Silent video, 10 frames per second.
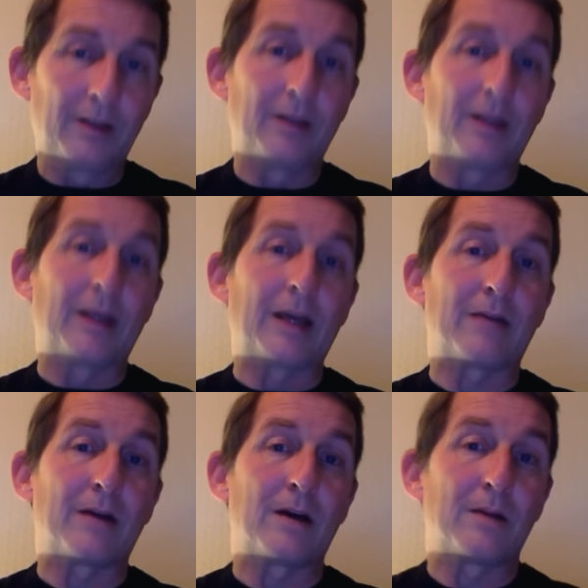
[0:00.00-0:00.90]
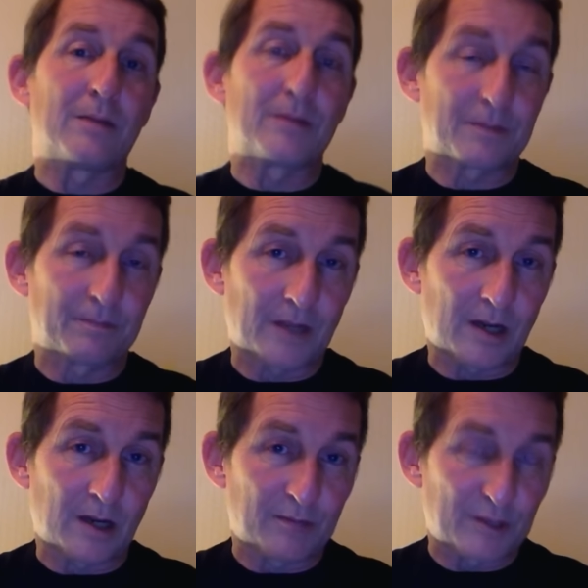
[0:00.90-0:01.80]
they have arms,
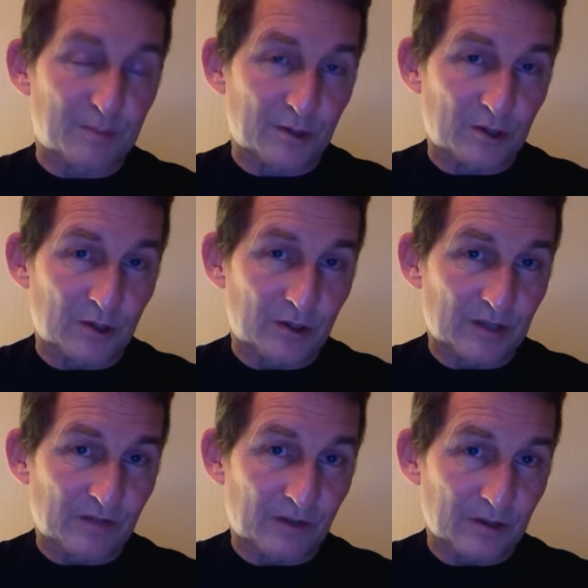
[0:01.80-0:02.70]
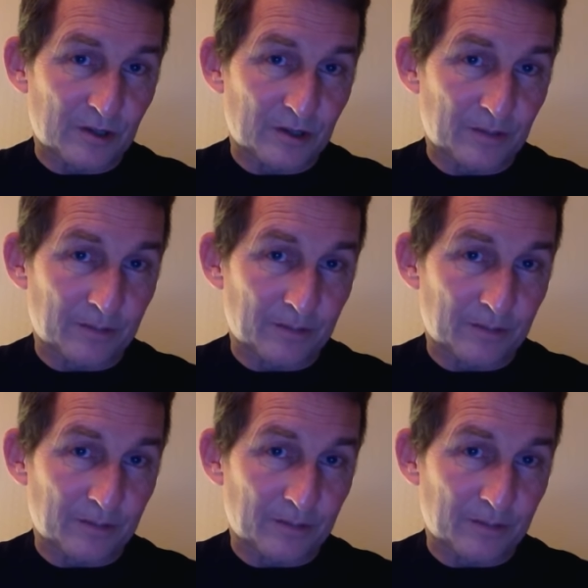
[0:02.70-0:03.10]
armed response units, folks.